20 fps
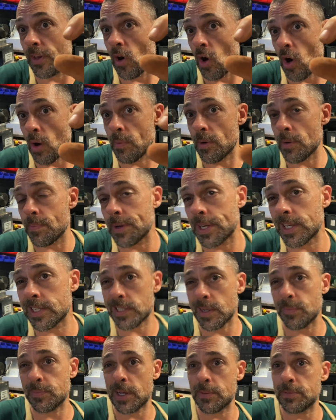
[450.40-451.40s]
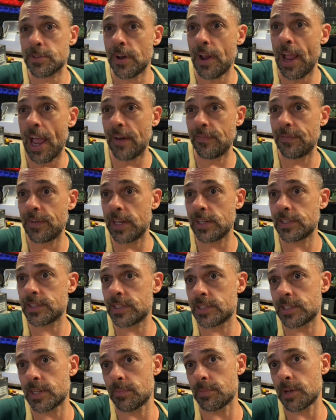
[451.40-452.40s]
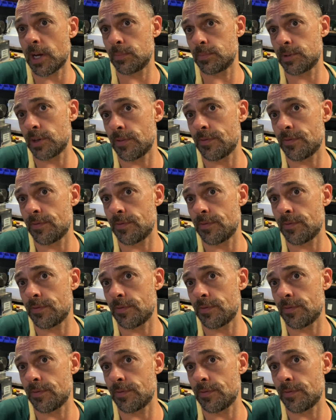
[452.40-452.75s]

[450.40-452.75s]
arbor, because sometimes they're 1/2 inch and sometimes they're